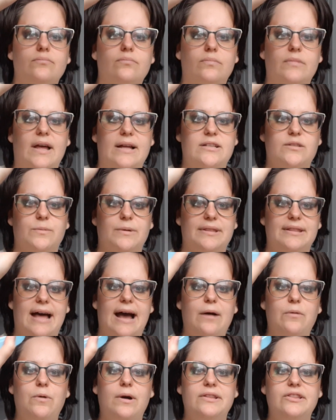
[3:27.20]
That's what
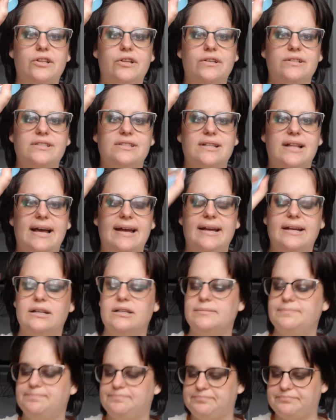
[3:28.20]
that one looks like.
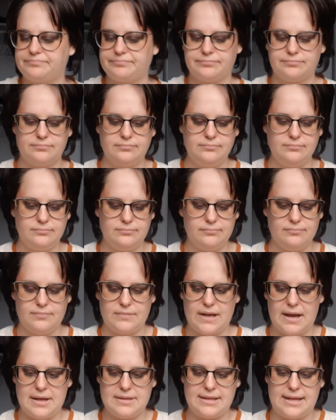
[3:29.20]

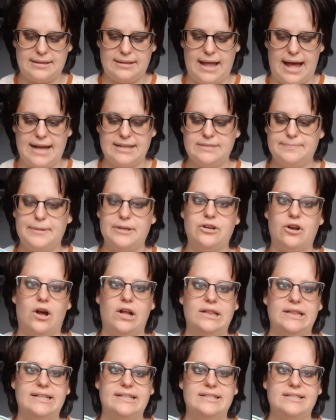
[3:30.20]
And then last but
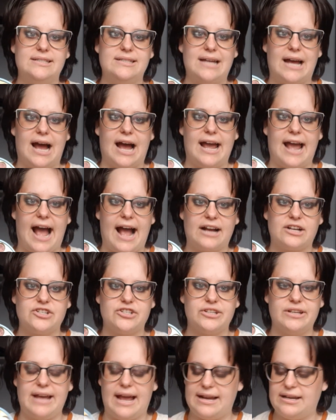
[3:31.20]
not least, I
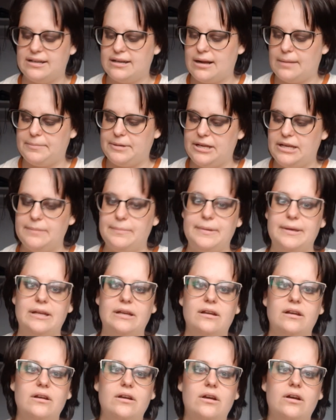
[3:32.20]
actually ended up
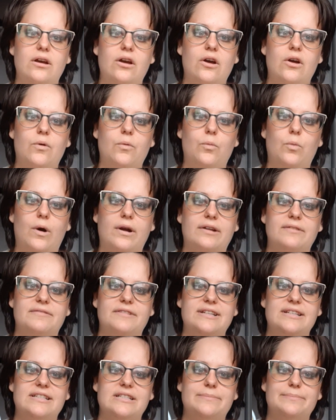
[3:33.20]
keeping one of
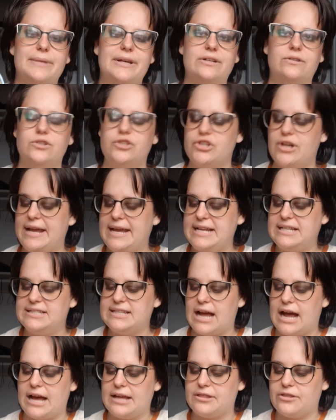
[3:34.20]
these middle shades.
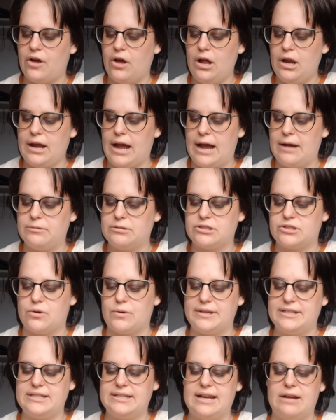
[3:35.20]
I thought I was
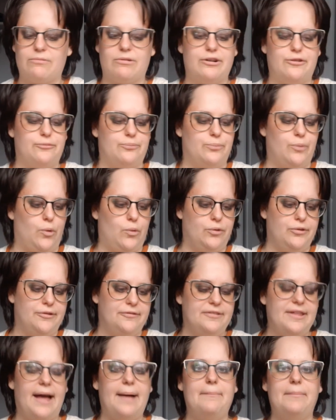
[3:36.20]
going to get rid of both
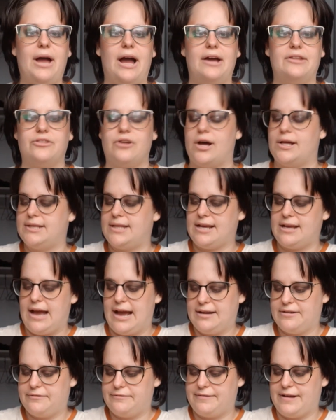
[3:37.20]
of them. I thought they
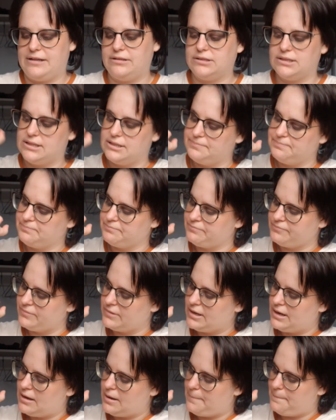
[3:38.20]
kind of felt
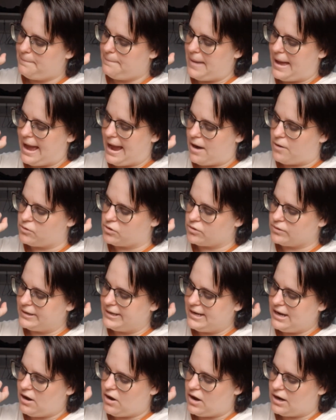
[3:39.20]

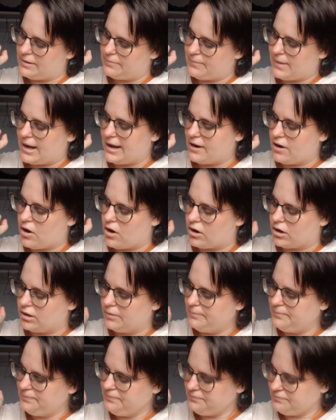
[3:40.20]
powdery on my
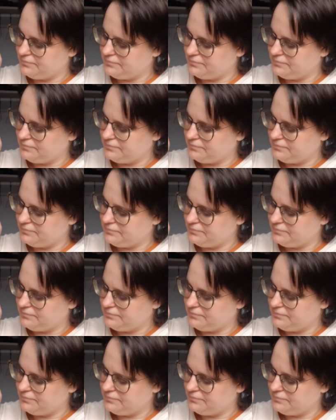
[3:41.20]
arm